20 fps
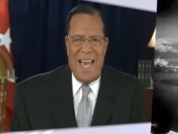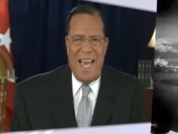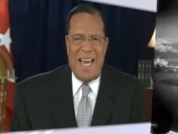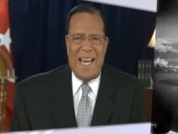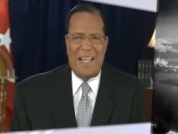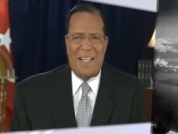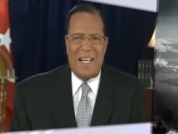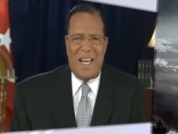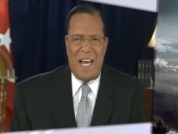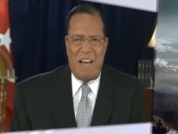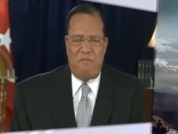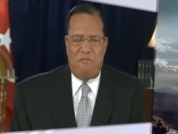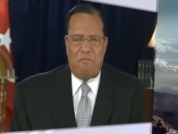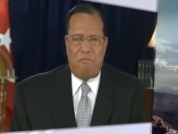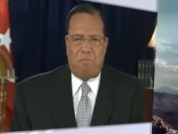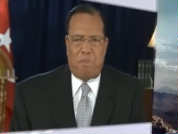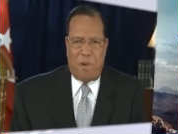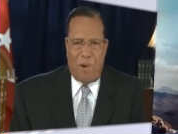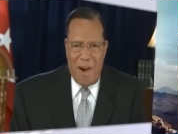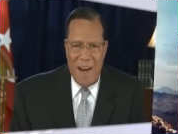and have
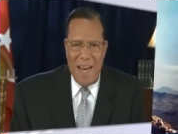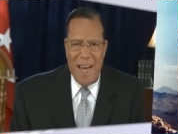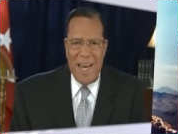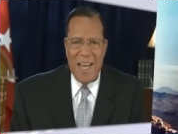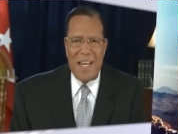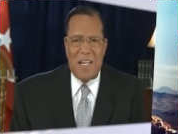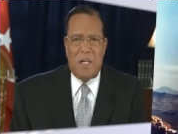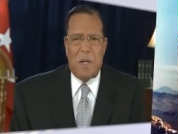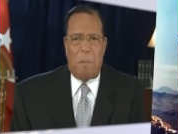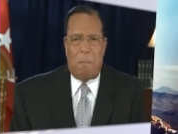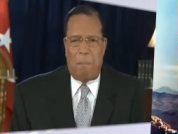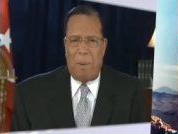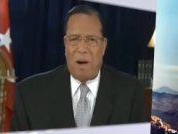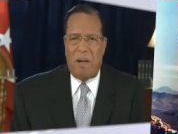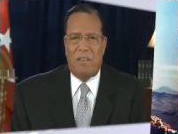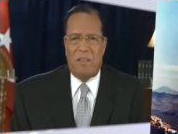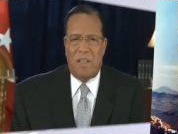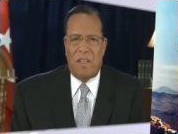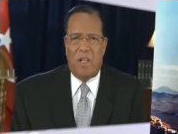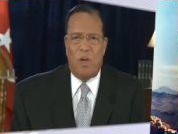preyed
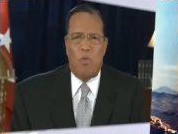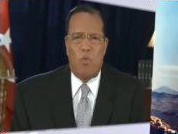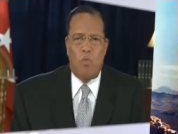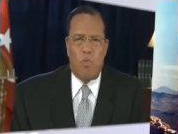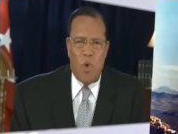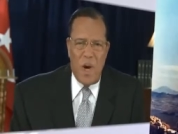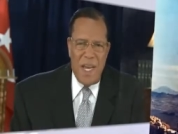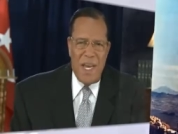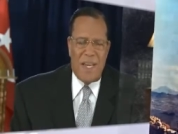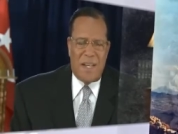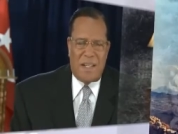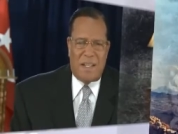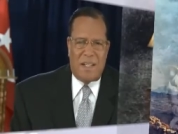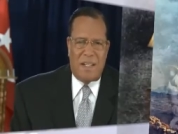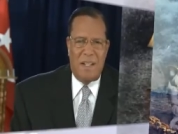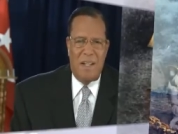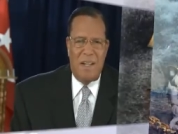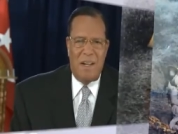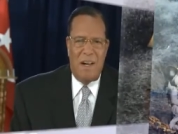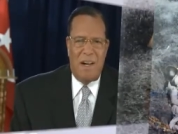upon the
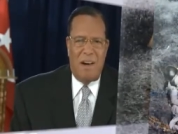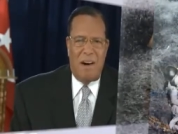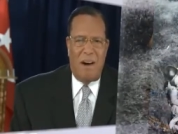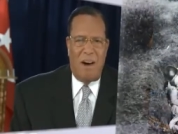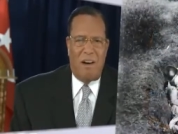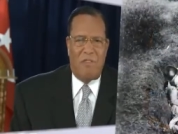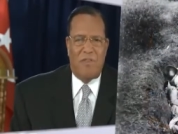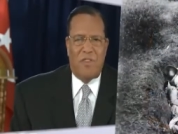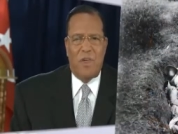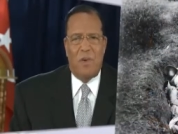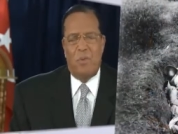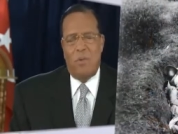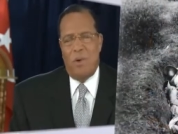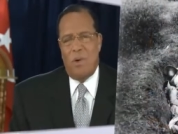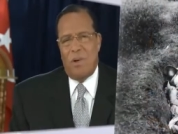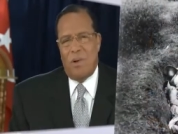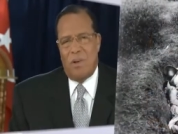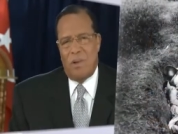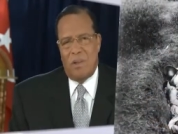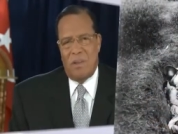weak of the
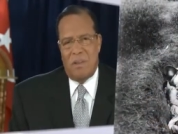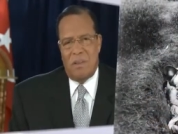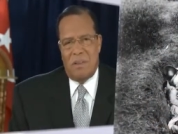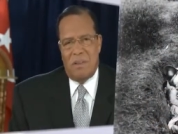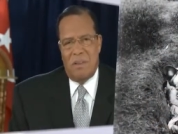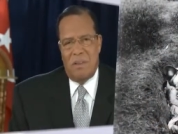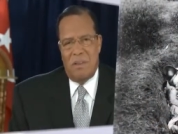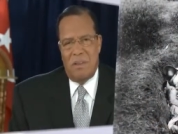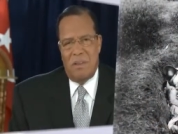world.